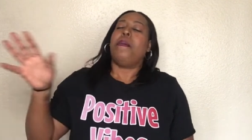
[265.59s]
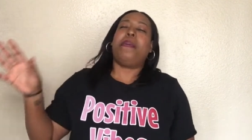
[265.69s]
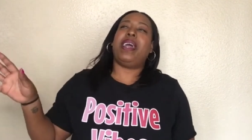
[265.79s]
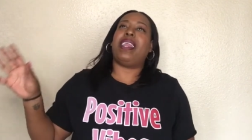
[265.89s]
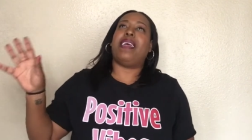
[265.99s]

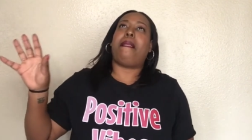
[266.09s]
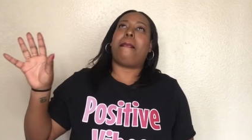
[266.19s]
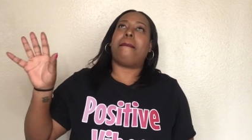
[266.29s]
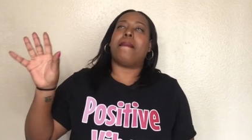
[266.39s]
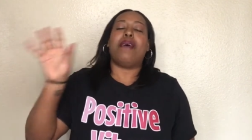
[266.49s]
but
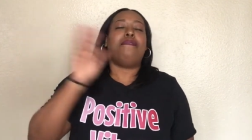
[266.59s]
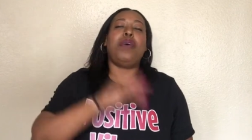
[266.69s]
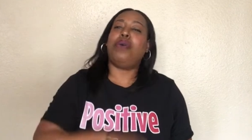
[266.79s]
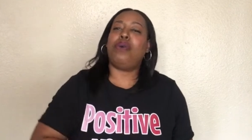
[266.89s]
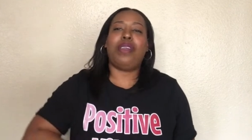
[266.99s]

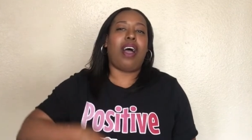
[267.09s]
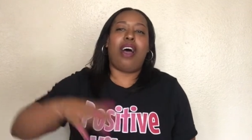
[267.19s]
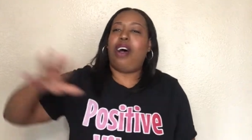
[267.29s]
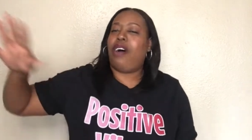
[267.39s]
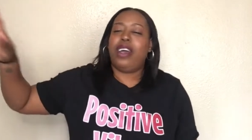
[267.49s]
Vudu
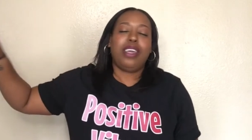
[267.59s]
Dahl,